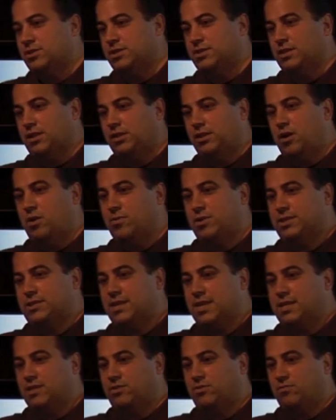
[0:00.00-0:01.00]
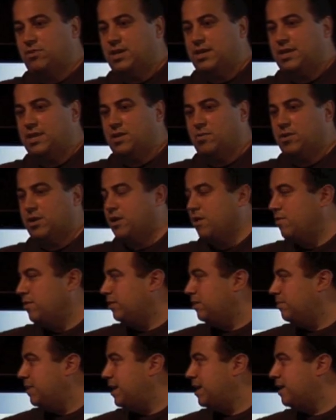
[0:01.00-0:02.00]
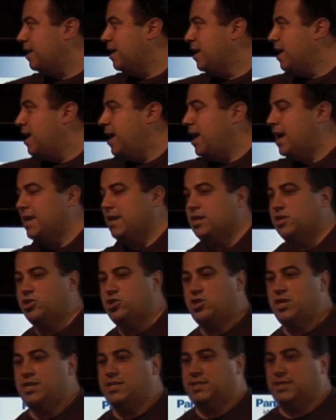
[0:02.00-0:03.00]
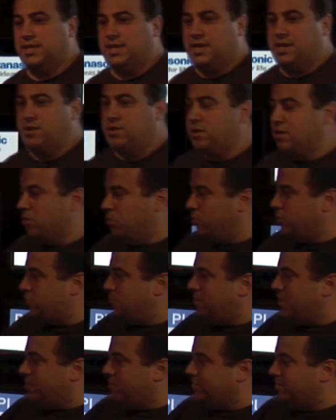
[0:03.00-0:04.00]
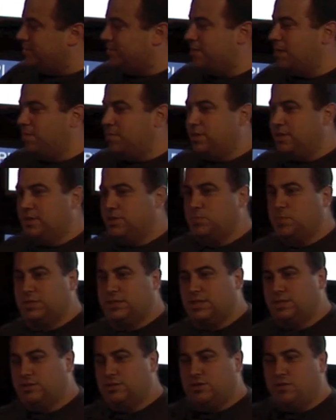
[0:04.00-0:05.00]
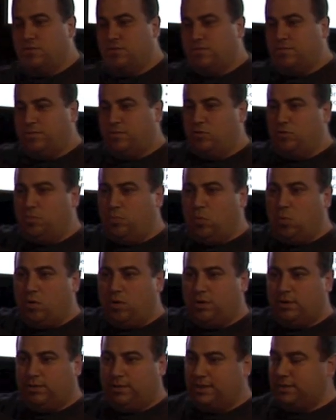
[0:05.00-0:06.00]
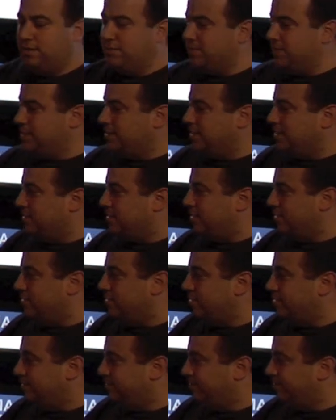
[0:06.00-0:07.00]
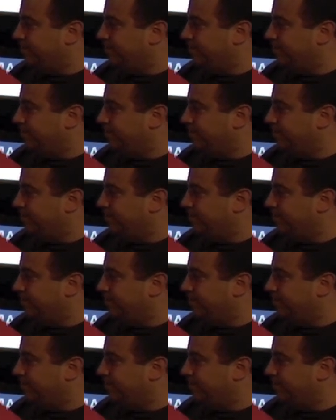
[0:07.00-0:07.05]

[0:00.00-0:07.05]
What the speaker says: which is the lowest end 3D that we currently make, and a GT, which mirrors some of this but doesn't go full bore like the VT series.